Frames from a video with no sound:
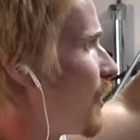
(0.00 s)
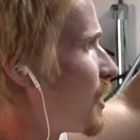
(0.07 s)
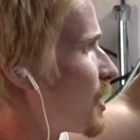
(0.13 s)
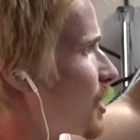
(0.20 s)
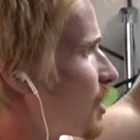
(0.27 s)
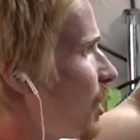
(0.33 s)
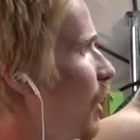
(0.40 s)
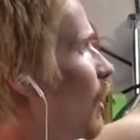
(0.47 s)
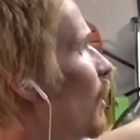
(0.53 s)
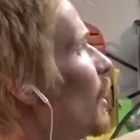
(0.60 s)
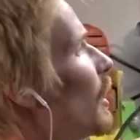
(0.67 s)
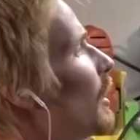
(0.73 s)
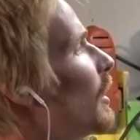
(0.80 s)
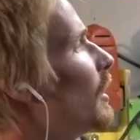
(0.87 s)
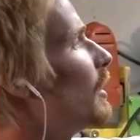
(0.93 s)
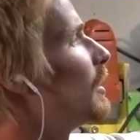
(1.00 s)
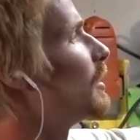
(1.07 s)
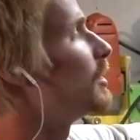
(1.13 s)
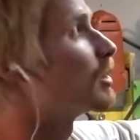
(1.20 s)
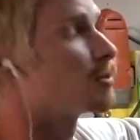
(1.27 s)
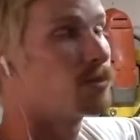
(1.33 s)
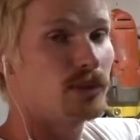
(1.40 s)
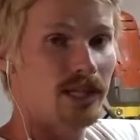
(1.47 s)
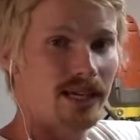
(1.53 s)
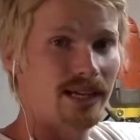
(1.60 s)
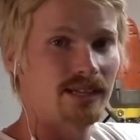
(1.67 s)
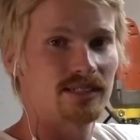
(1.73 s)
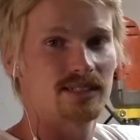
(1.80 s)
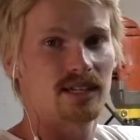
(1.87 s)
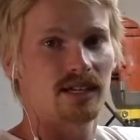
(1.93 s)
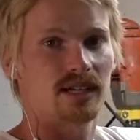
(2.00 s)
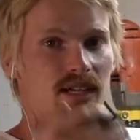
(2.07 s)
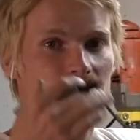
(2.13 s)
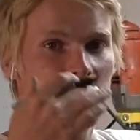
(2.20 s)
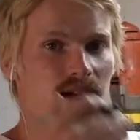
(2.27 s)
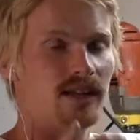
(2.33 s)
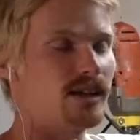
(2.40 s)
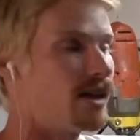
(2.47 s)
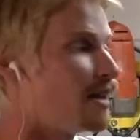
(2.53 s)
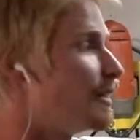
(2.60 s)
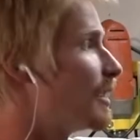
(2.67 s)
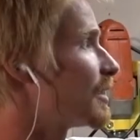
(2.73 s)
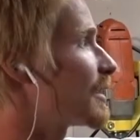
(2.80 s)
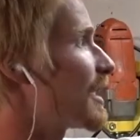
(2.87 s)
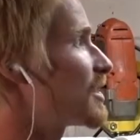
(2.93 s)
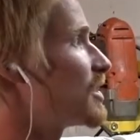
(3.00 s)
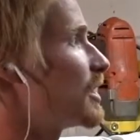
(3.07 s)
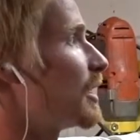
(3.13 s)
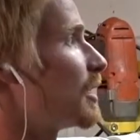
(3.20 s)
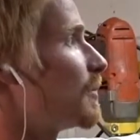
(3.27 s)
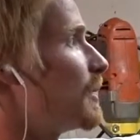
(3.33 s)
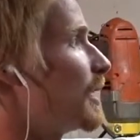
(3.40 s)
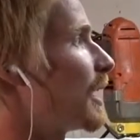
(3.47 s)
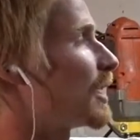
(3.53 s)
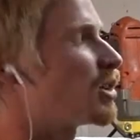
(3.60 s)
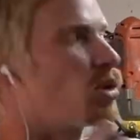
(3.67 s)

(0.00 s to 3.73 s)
inches tall, your blade is gonna cut it, and then it's actually gonna be like